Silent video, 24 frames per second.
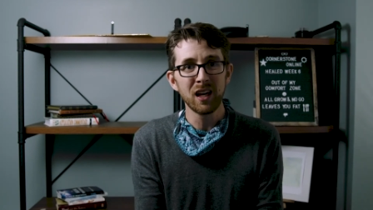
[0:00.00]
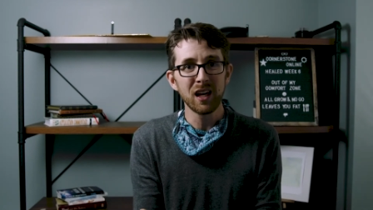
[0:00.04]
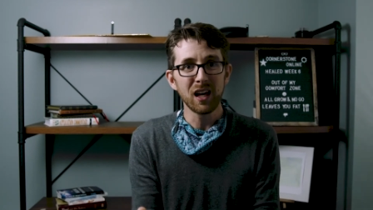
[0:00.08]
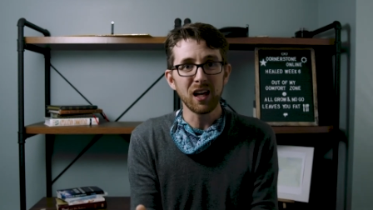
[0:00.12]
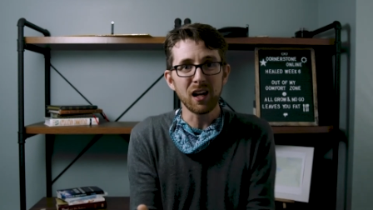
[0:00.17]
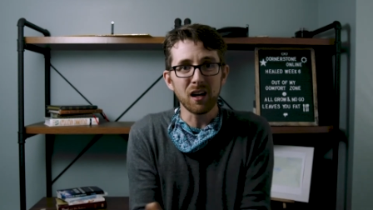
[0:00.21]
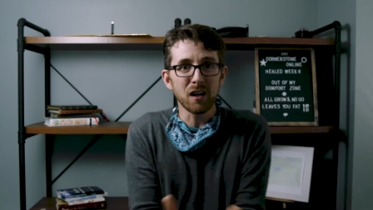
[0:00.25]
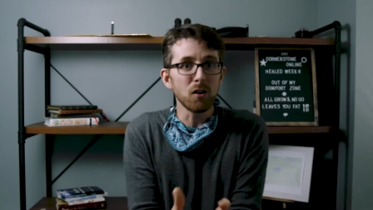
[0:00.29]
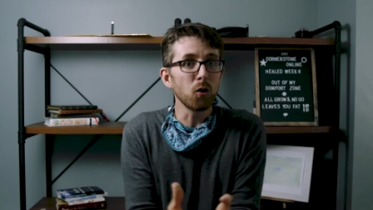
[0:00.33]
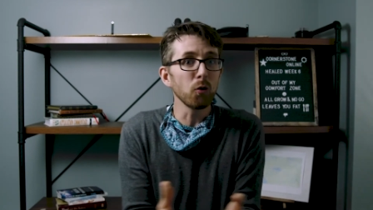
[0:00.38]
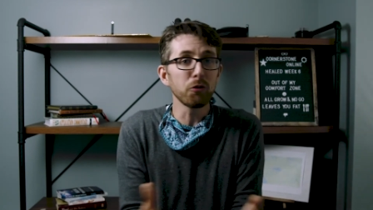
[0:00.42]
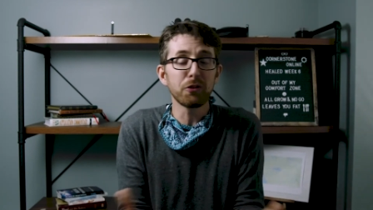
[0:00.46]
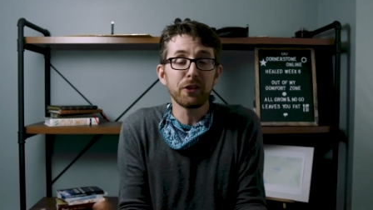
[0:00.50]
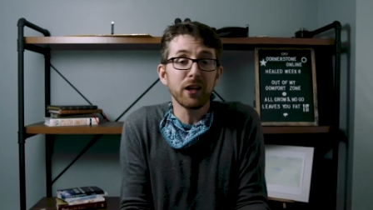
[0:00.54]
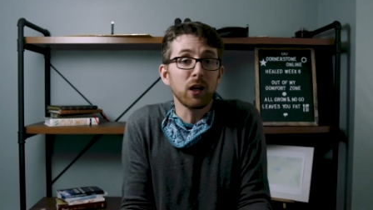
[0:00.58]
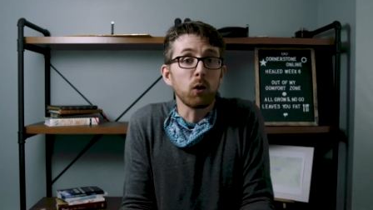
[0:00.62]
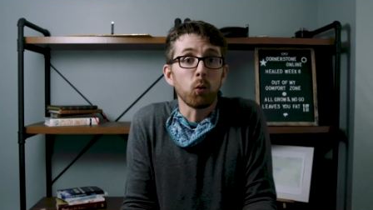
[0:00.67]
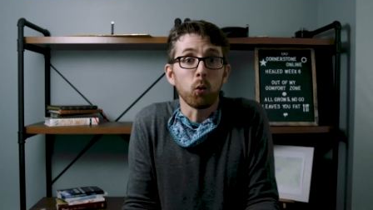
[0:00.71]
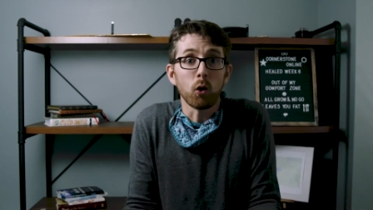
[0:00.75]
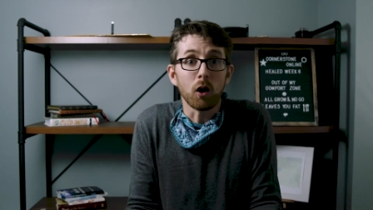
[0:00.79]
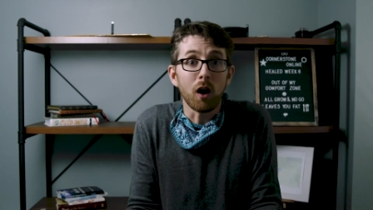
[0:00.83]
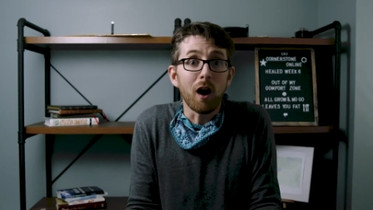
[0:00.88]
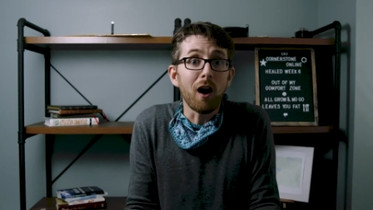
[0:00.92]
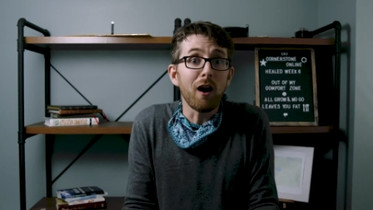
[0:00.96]
And I don't think
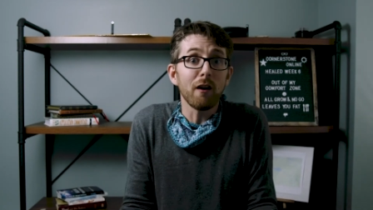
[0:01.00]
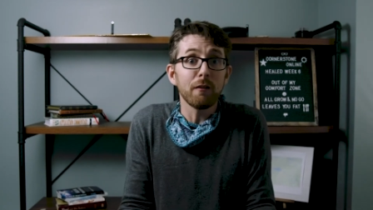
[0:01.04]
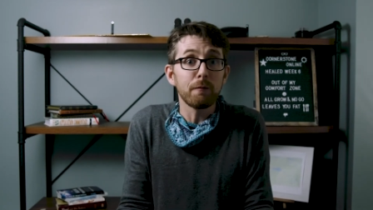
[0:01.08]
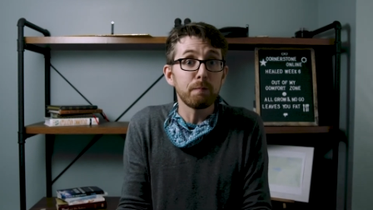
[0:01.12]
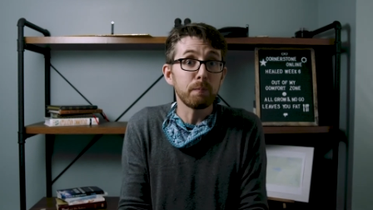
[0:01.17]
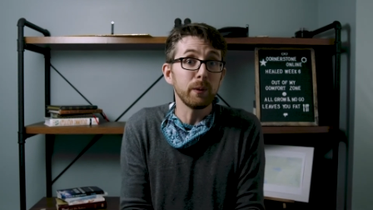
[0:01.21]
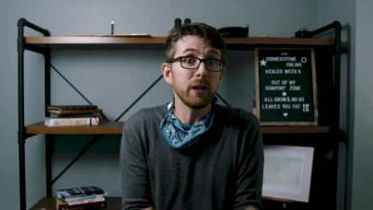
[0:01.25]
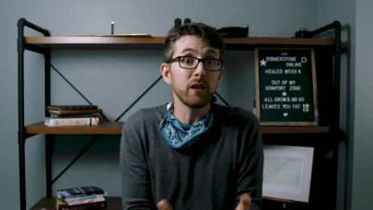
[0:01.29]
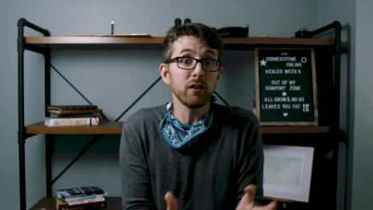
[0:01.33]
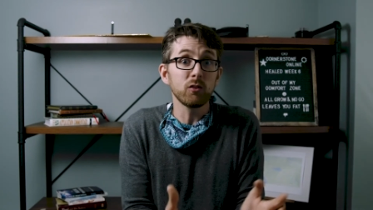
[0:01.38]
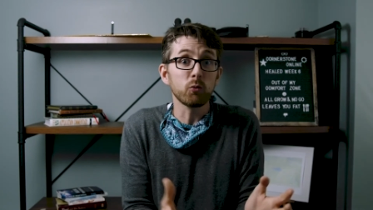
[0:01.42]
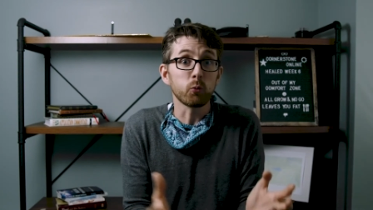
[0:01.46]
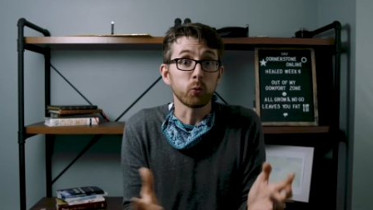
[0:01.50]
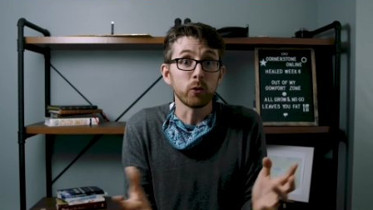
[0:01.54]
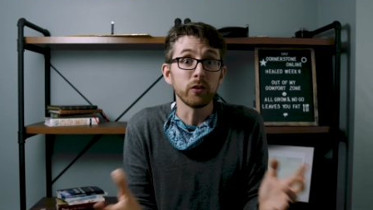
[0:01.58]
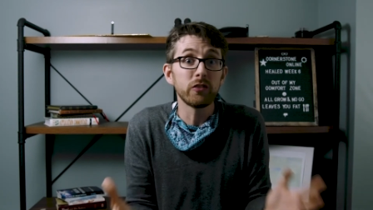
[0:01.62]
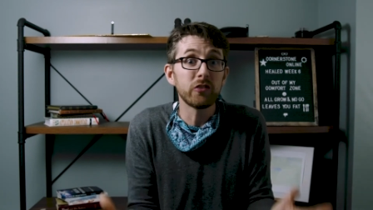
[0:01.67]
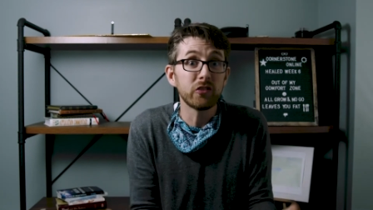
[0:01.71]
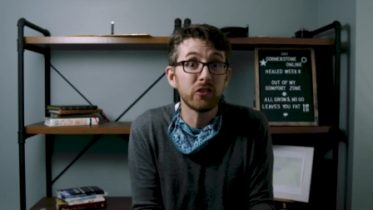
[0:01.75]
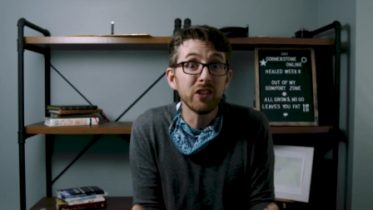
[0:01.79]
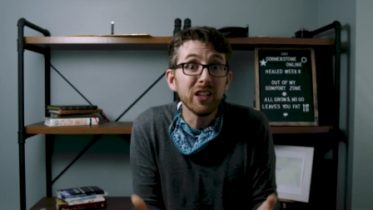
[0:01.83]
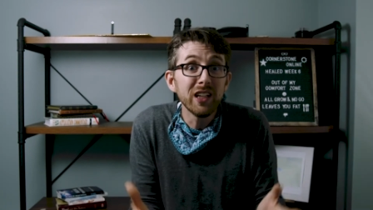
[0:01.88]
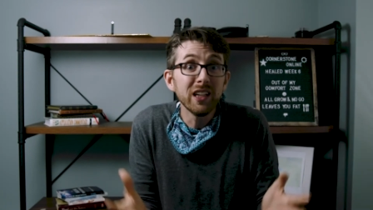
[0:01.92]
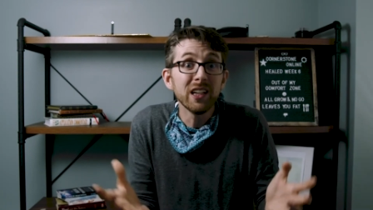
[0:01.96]
we're off because we're
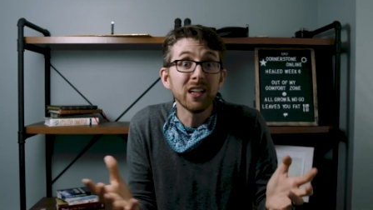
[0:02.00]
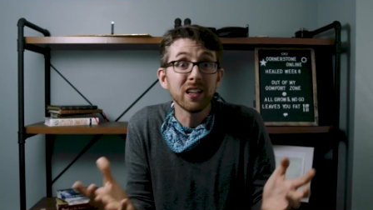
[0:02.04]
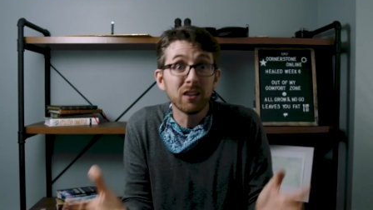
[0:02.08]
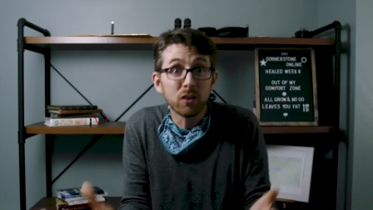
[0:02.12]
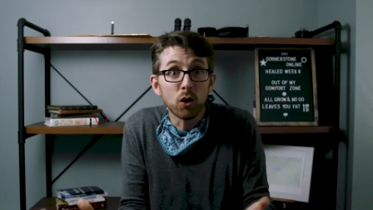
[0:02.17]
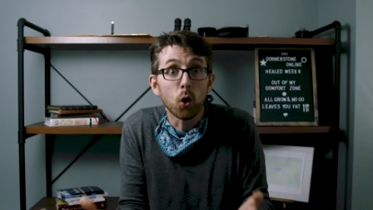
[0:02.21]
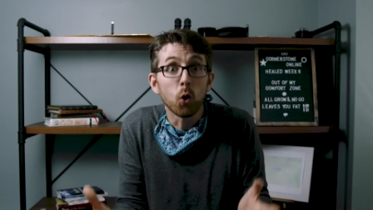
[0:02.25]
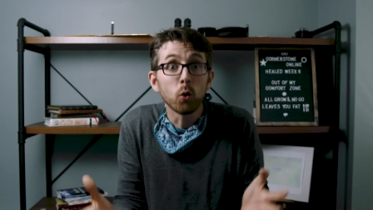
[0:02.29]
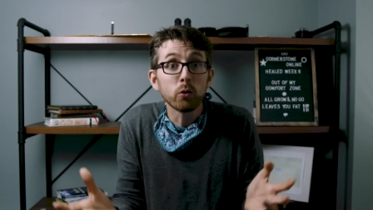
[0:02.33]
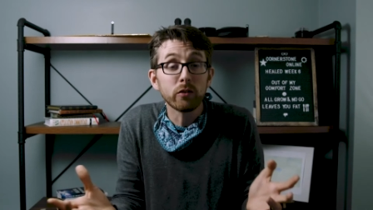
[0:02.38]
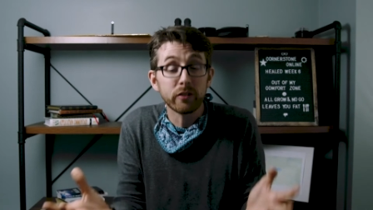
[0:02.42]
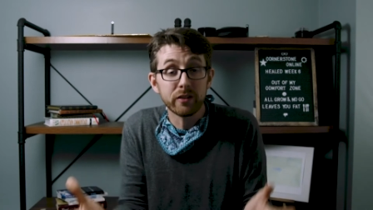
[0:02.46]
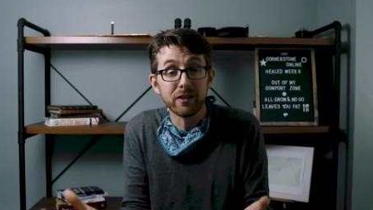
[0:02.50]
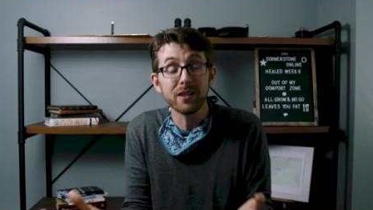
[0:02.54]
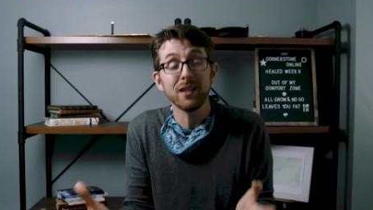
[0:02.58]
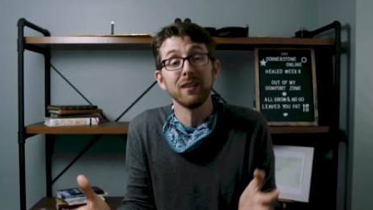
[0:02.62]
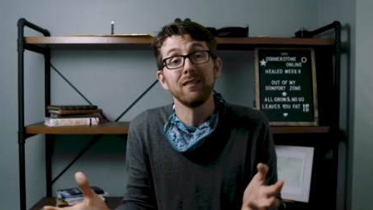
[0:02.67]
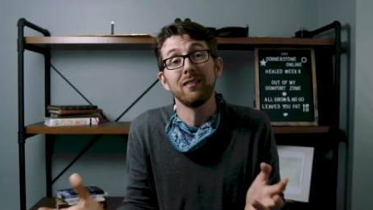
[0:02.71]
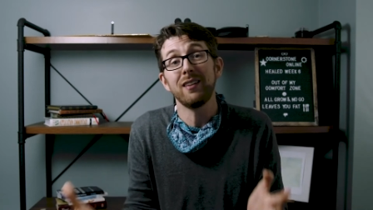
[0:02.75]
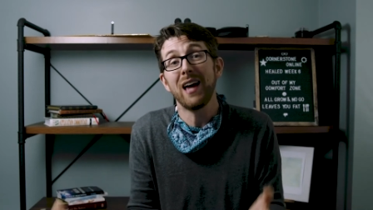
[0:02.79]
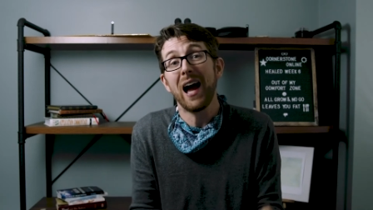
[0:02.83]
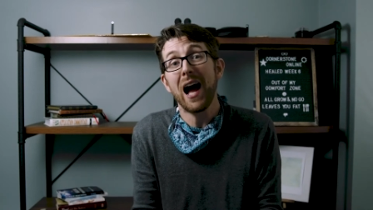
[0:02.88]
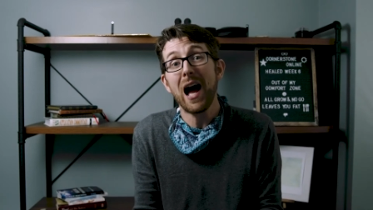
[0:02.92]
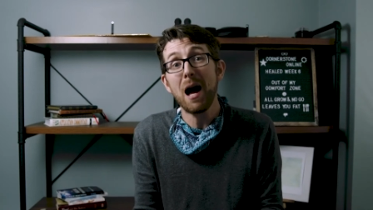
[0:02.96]
seeing those
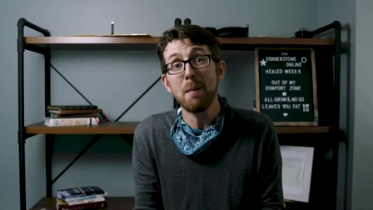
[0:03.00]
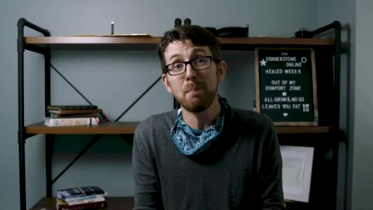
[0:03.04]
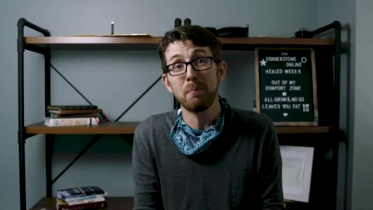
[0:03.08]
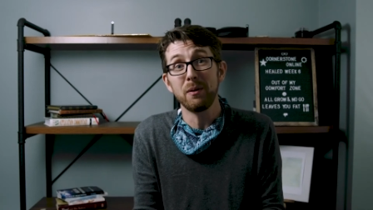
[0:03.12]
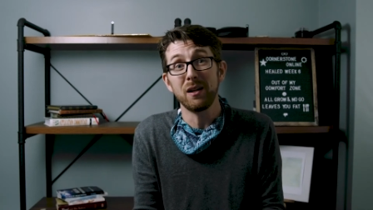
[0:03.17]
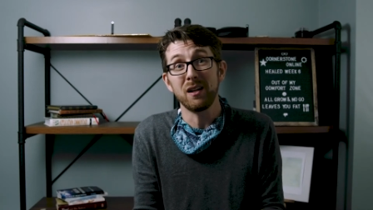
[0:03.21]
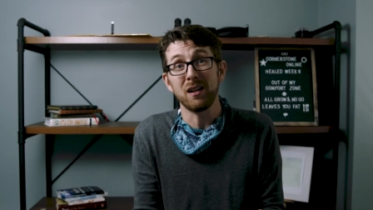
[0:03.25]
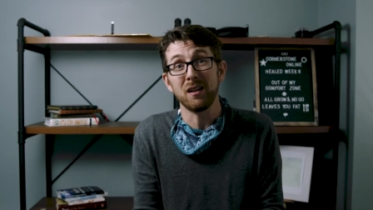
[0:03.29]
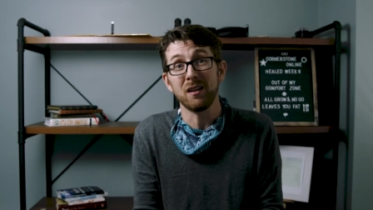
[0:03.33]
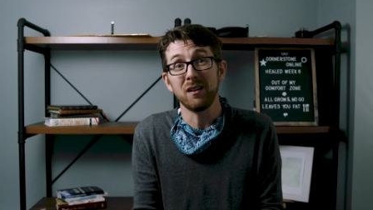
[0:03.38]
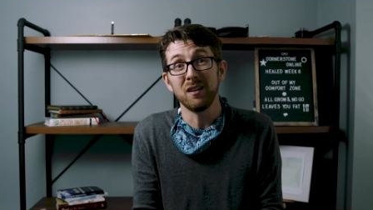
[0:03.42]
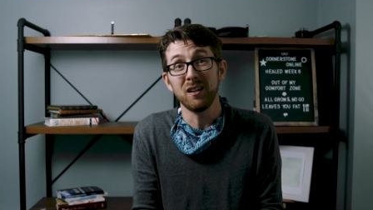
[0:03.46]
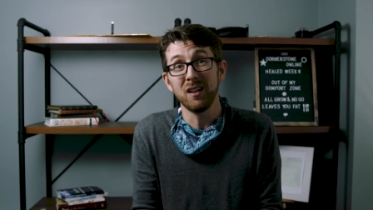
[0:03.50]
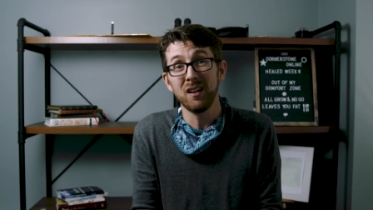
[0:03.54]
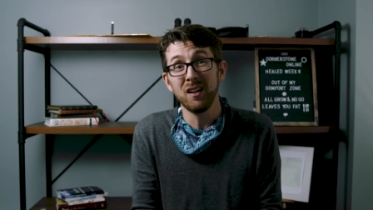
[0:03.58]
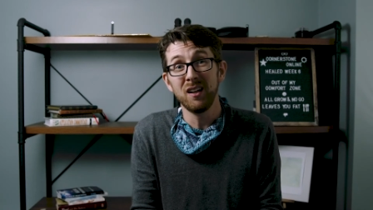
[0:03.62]
things happen.